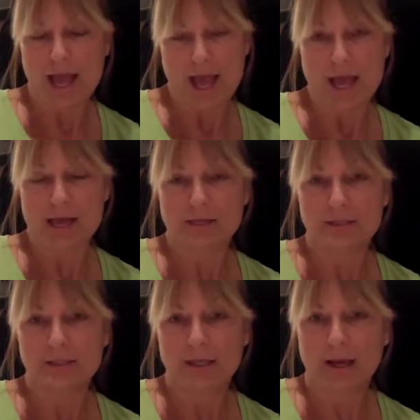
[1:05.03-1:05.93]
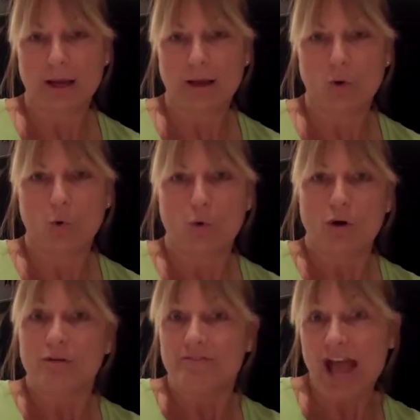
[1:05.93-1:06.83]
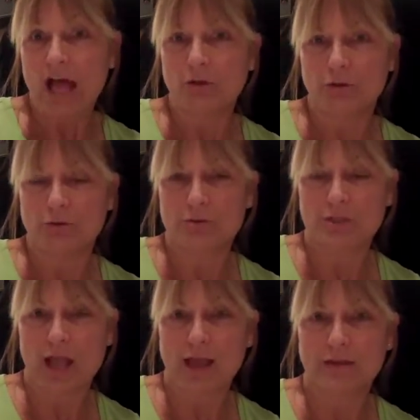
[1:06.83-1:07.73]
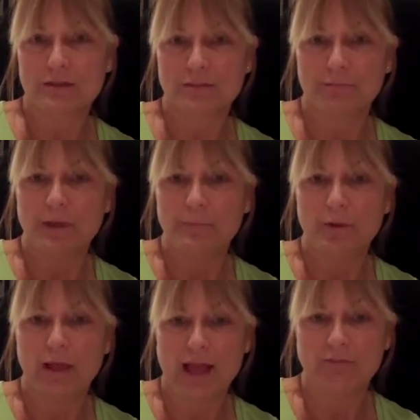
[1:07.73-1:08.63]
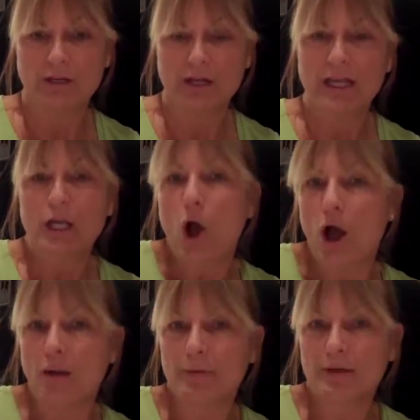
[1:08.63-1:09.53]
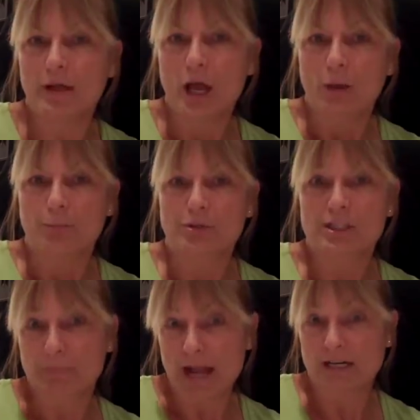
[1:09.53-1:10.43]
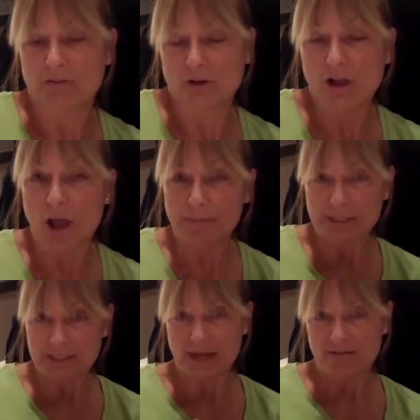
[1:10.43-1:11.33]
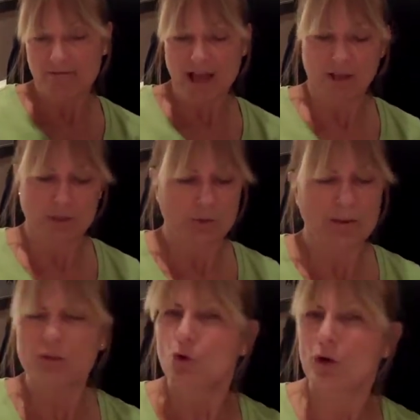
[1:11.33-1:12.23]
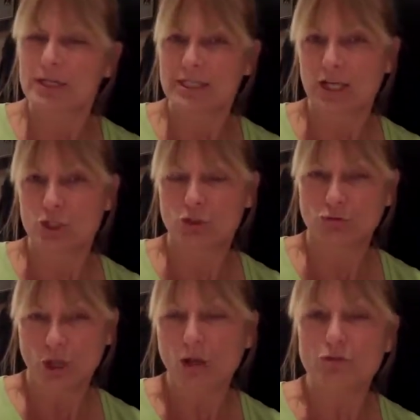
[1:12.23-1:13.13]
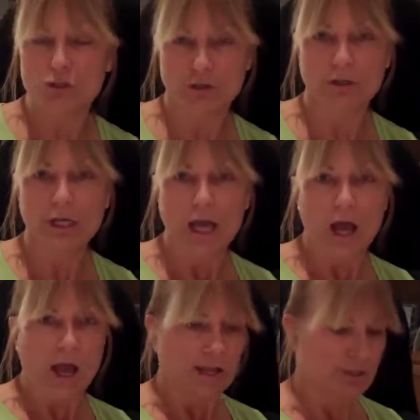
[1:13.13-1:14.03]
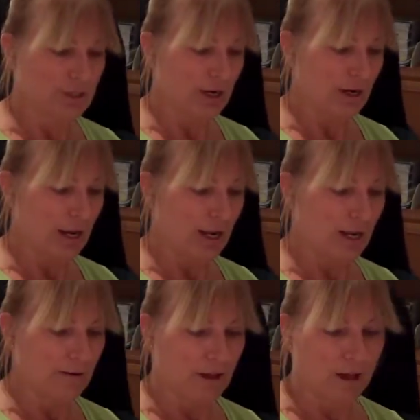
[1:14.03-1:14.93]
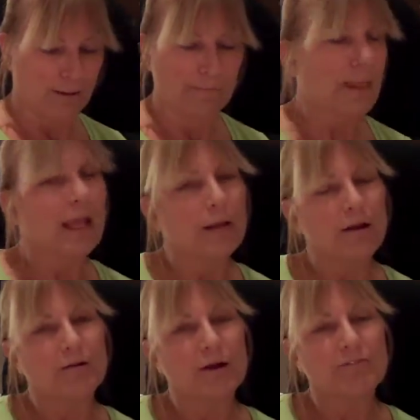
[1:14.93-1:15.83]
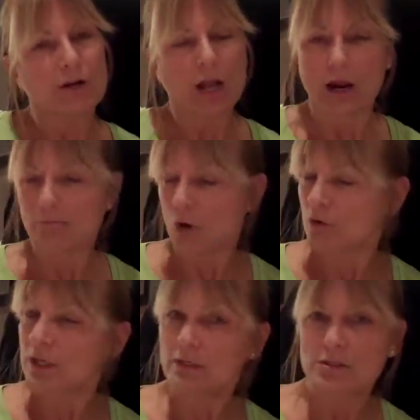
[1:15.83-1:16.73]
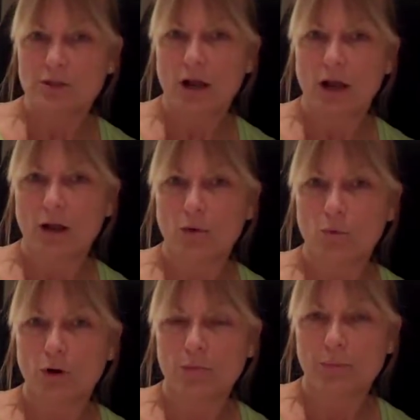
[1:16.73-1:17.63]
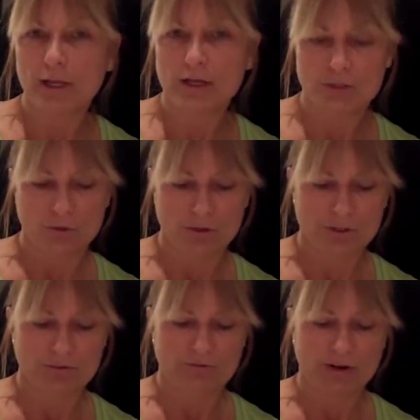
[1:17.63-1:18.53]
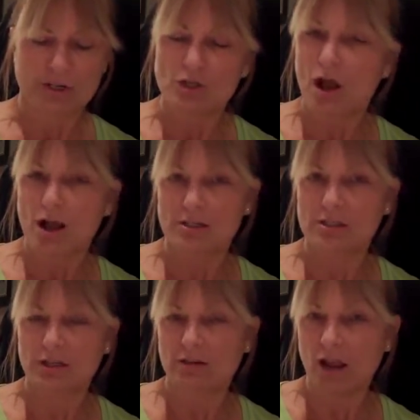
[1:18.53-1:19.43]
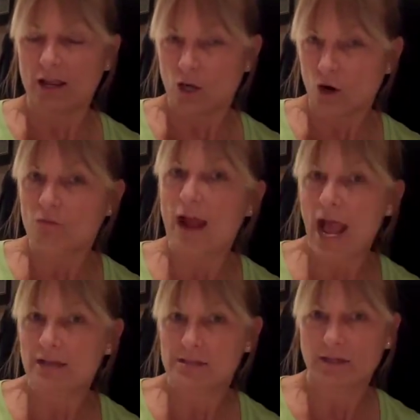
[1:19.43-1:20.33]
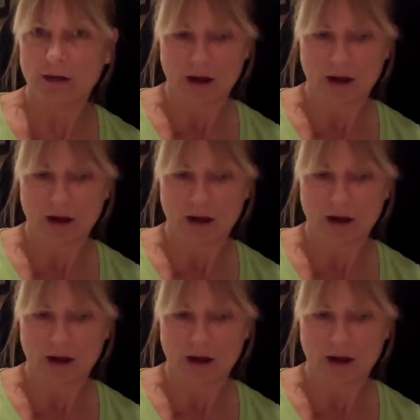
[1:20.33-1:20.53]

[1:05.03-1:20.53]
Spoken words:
and or values and people having a common perspective or a common set of values? What about the organizational culture? Is there a very harmonious workplace, or is it very toxic and harassing?